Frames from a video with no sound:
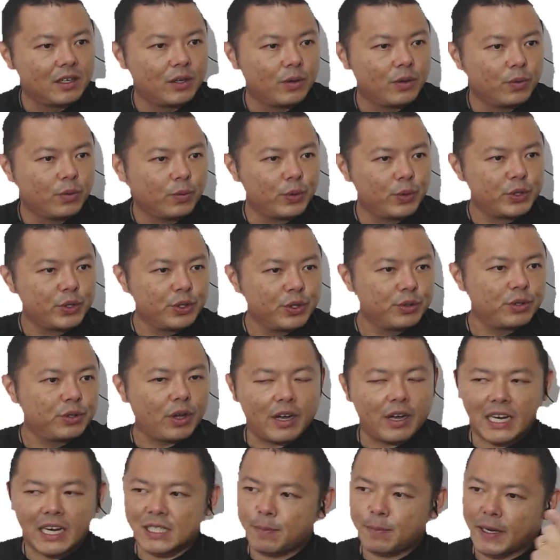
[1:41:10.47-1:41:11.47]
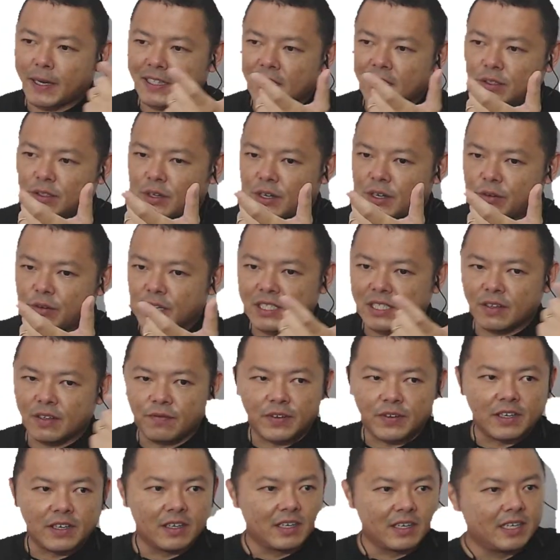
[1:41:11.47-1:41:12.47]
Would you not expect it to increase
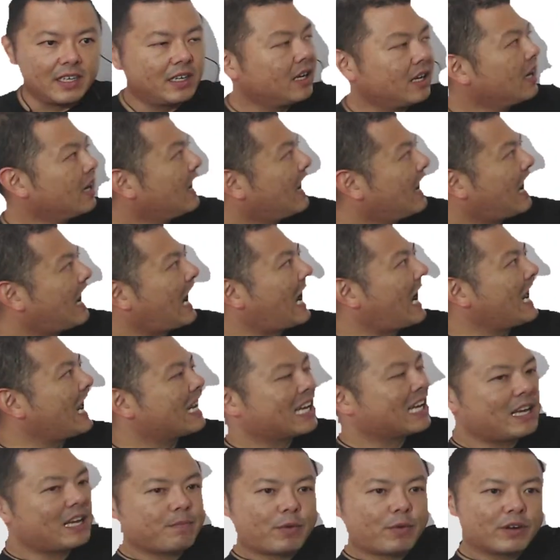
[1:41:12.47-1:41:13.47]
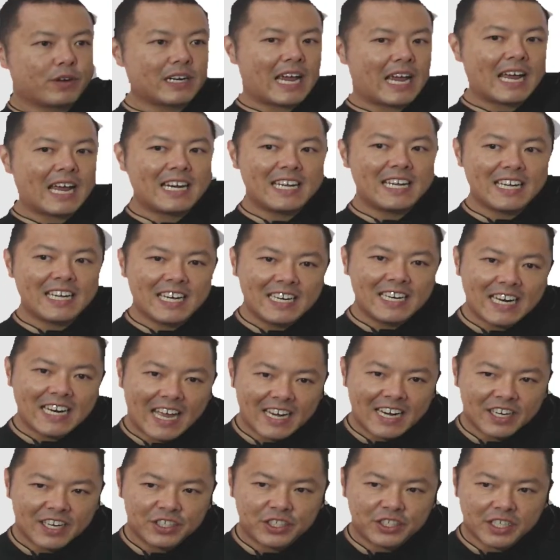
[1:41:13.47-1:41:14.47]
infinitely? I keep on adding in
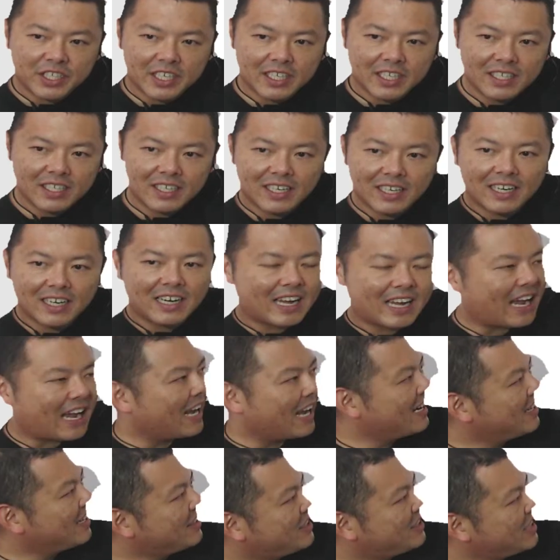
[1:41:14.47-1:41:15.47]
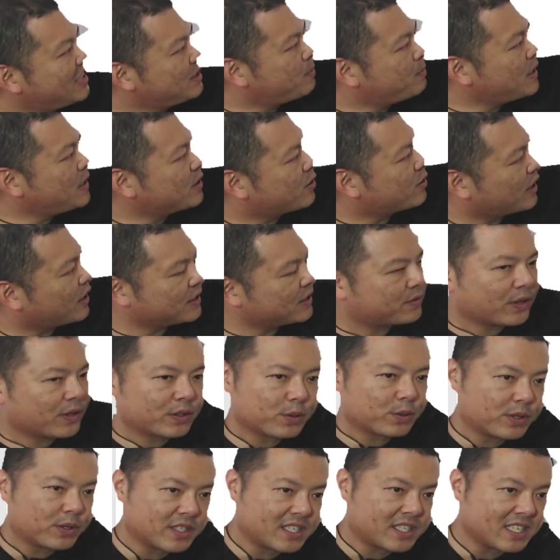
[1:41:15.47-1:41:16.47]
energy. Energy is being transferred to
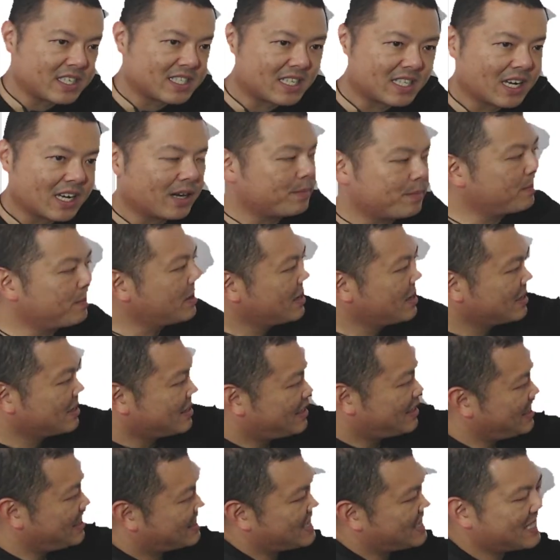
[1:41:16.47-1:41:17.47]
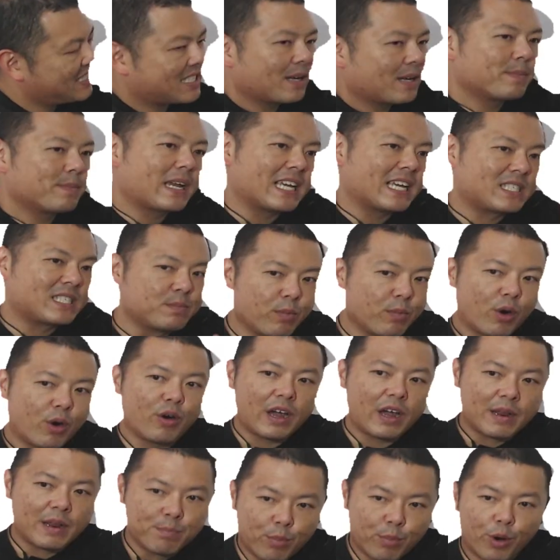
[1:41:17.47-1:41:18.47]
the system. This system gets more
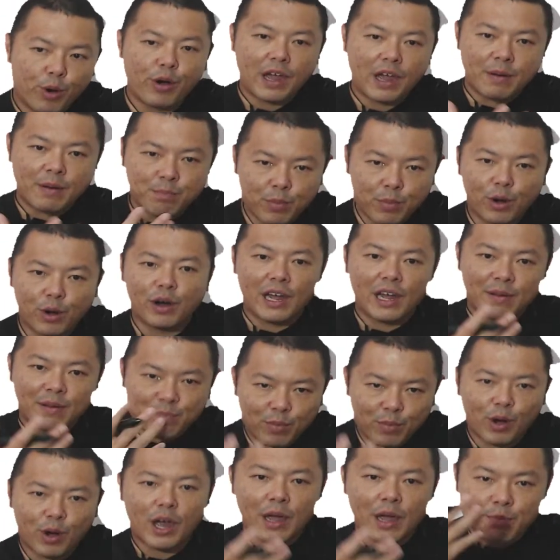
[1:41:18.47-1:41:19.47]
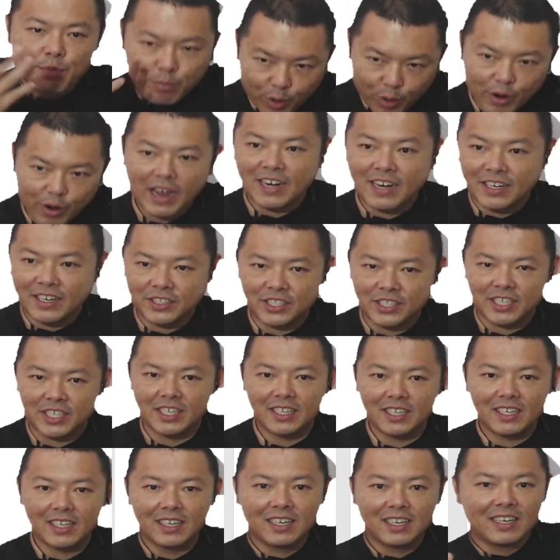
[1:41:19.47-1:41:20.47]
and more and more and more and more
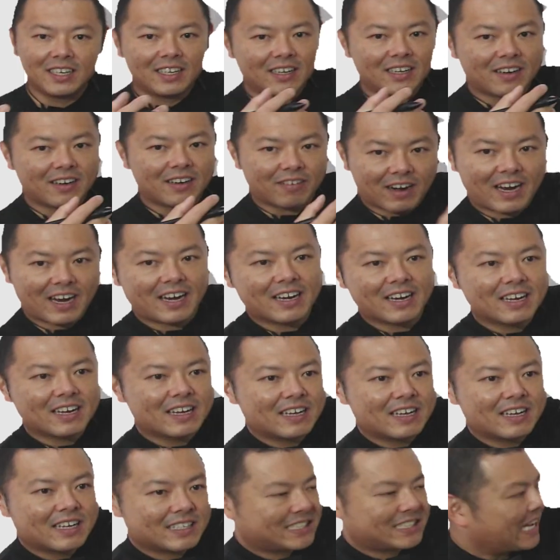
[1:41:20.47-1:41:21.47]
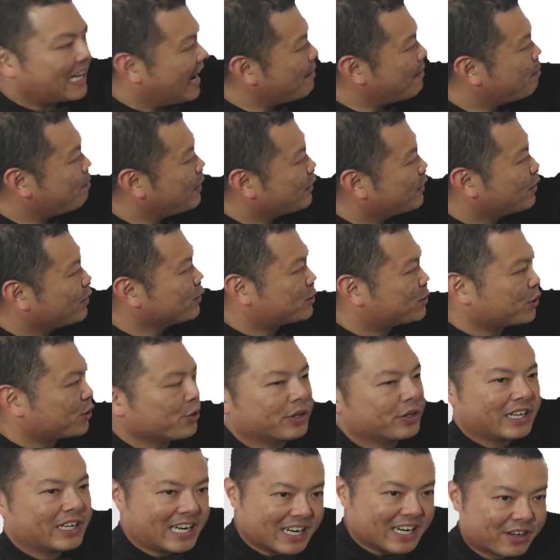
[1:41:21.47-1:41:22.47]
energy, right? The amplitude should
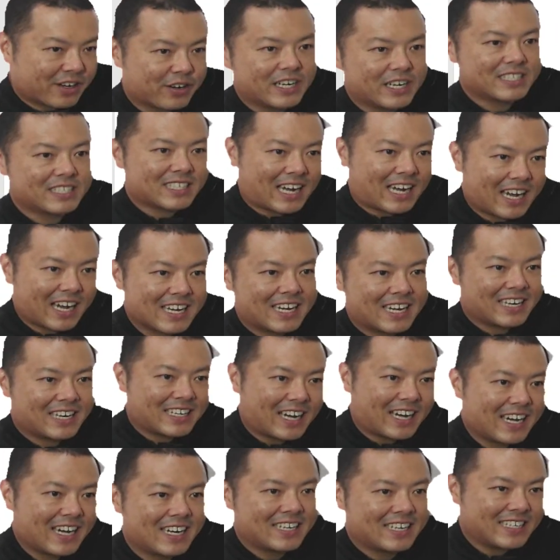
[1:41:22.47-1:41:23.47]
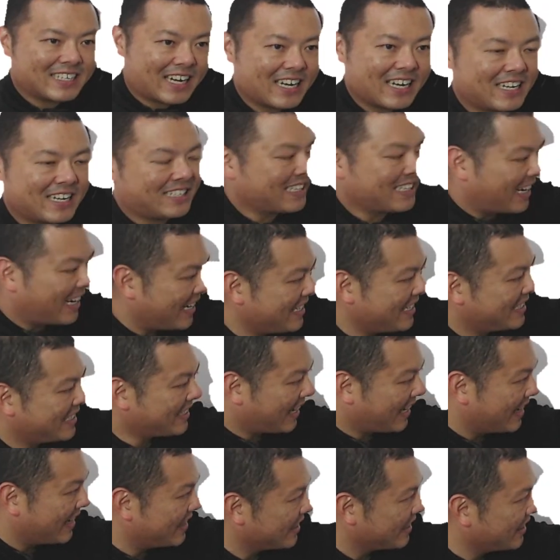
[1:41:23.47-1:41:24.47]
increase higher and higher and higher and higher and
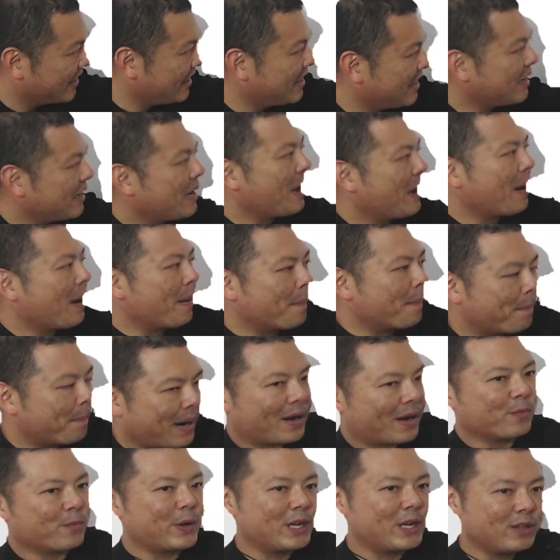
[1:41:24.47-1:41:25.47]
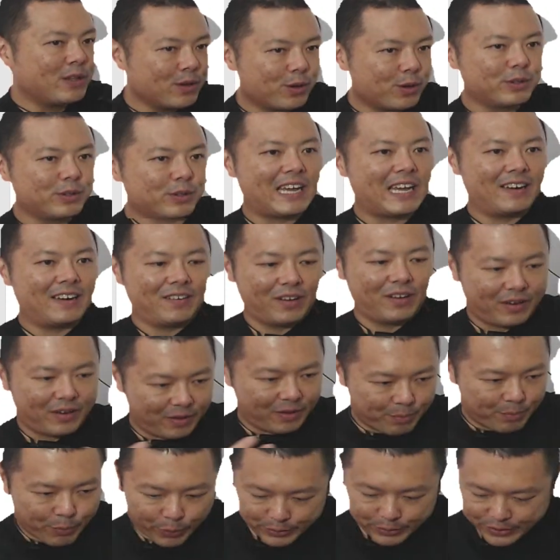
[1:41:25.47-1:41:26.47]
higher. But we know that
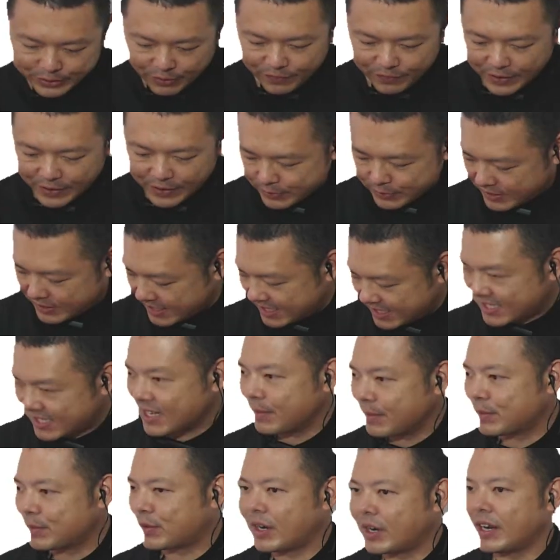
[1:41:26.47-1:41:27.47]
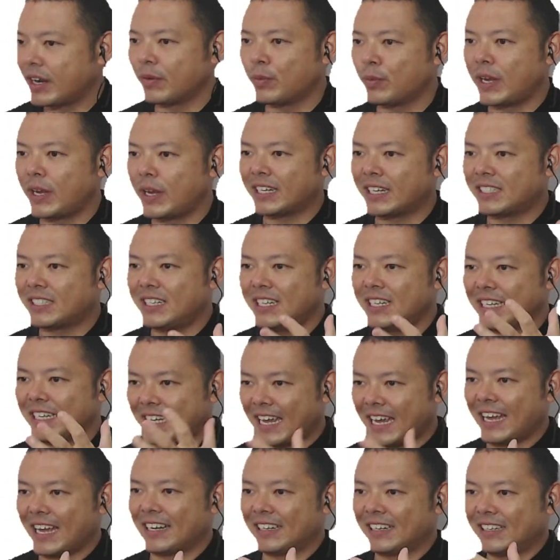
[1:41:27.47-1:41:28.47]
most of our systems, right, we actually
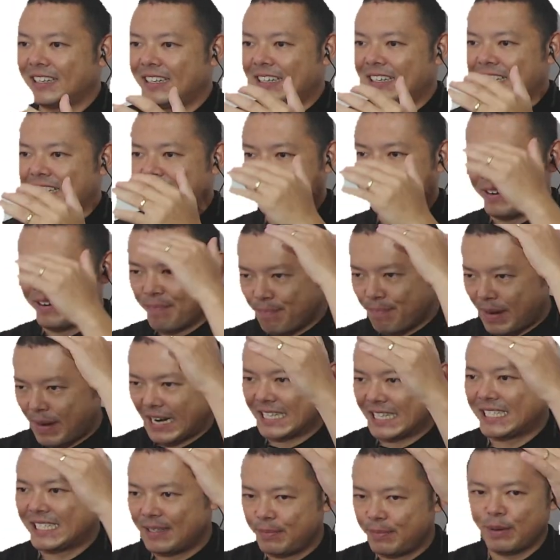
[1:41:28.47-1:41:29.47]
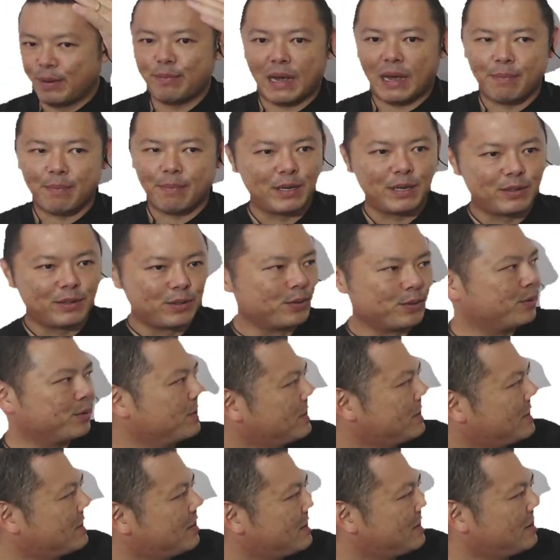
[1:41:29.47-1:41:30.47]
get a maximum amplitude.
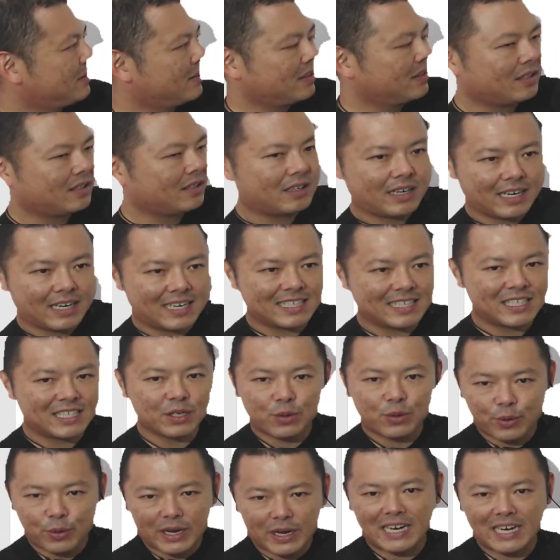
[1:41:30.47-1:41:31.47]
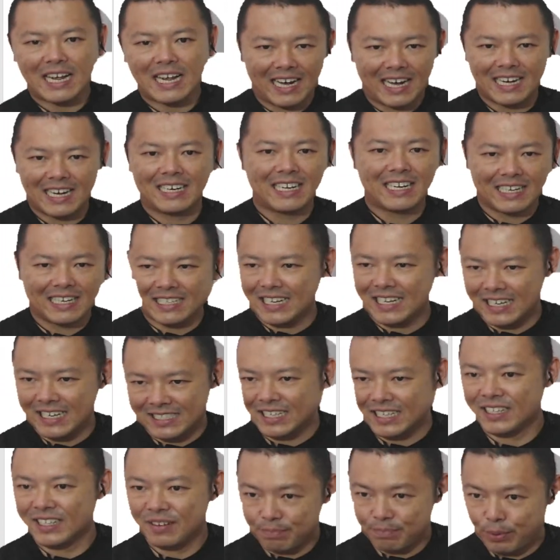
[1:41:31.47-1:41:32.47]
It doesn't go any higher than a
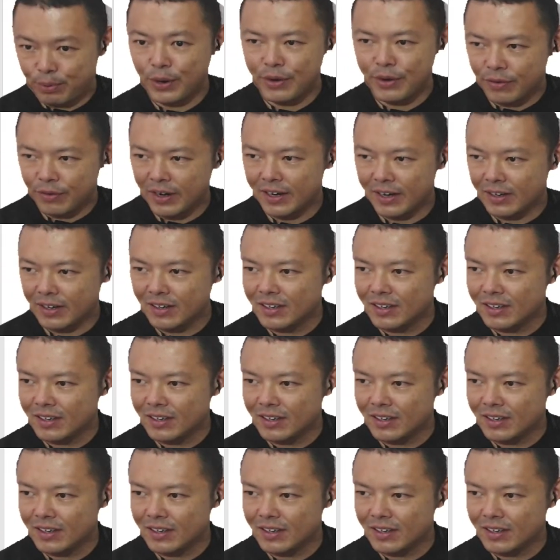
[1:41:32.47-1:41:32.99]
certain point, right?